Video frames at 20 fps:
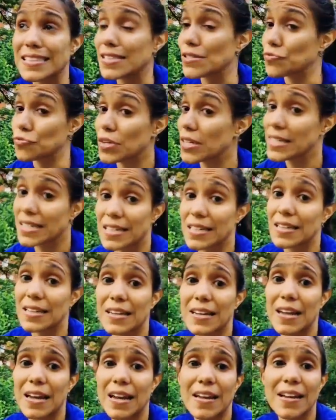really
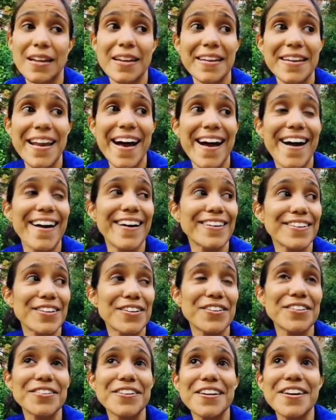not
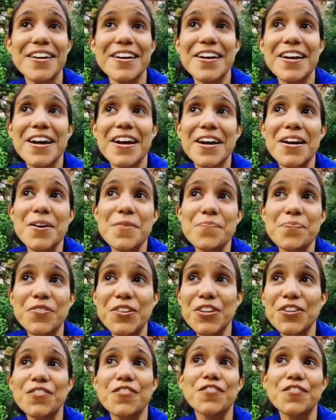
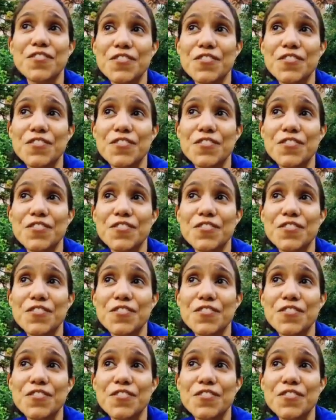good